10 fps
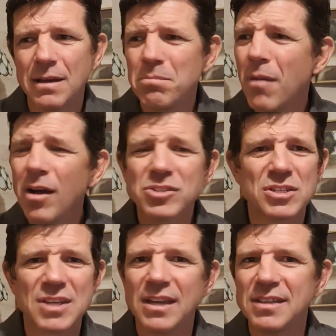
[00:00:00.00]
Marge
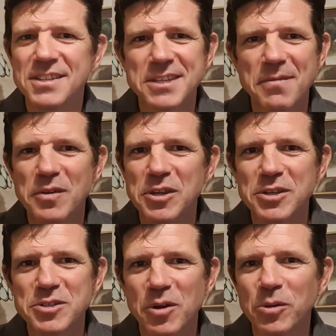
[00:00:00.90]
is 87
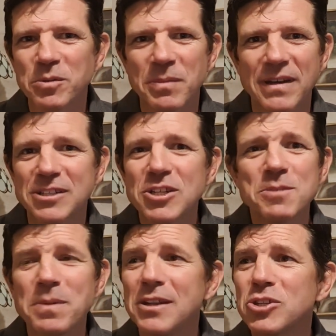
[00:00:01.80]
years old, man. She's
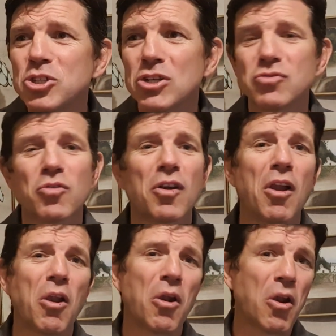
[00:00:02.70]
been in church for a
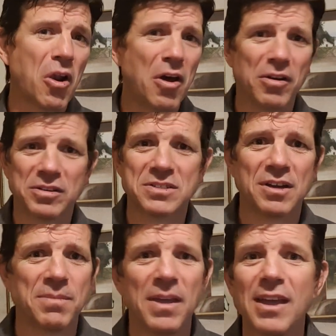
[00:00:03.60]
long
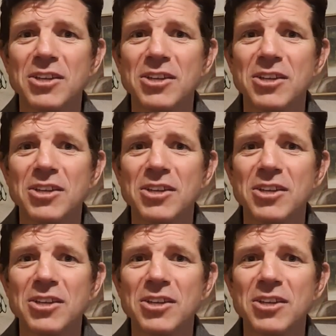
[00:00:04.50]
time.